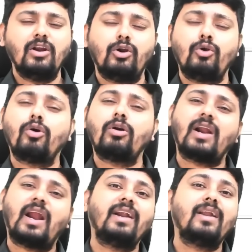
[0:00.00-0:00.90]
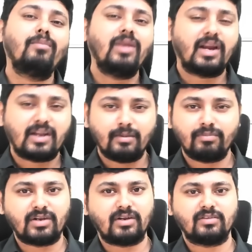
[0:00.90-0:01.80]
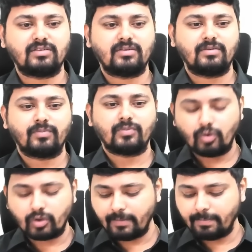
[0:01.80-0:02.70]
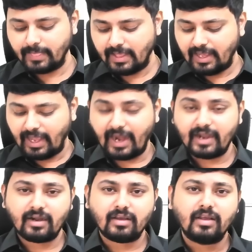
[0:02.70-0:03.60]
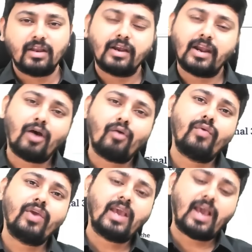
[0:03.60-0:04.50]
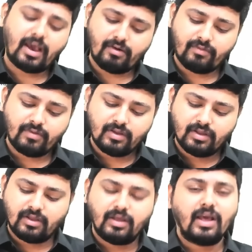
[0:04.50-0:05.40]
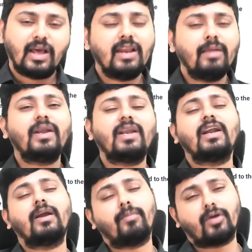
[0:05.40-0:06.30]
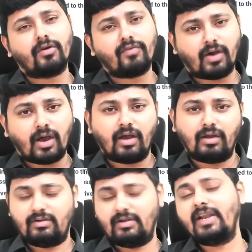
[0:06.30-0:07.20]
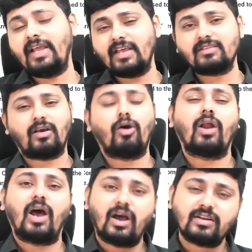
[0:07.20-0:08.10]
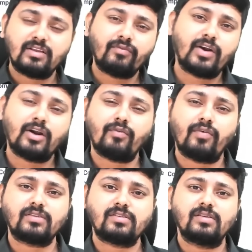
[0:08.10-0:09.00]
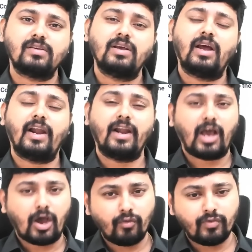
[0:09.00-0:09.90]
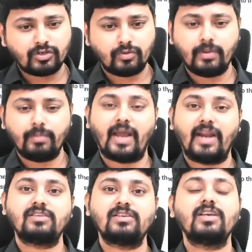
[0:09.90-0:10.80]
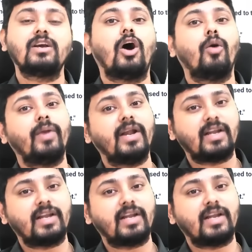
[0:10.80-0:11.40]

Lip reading: Don't randomly attempt the test. Okay, and now we have a limited number of days or hours in front of us, and how we should be managing how many